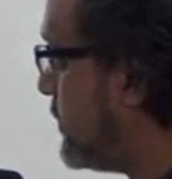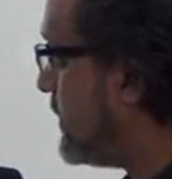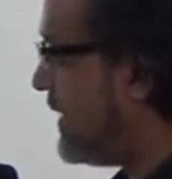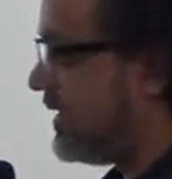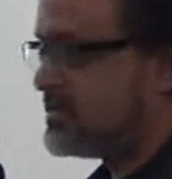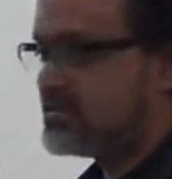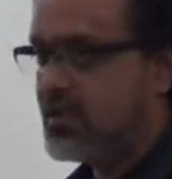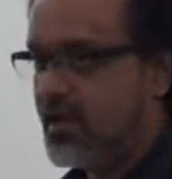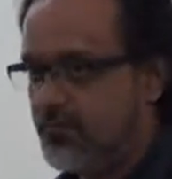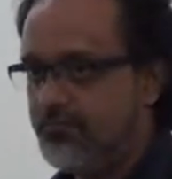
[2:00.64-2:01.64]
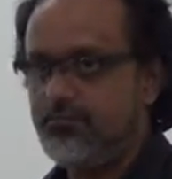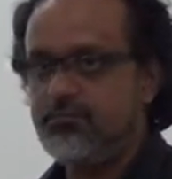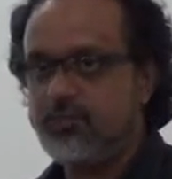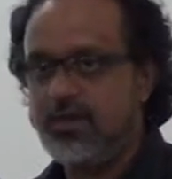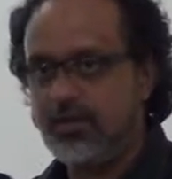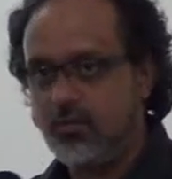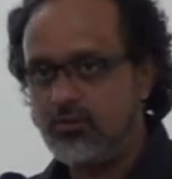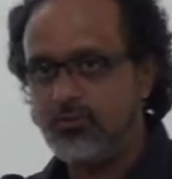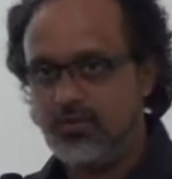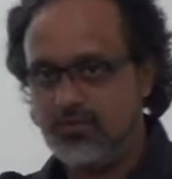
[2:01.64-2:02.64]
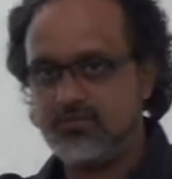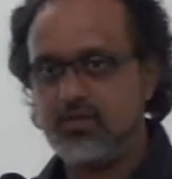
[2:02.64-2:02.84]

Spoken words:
bureaucrats have, at one point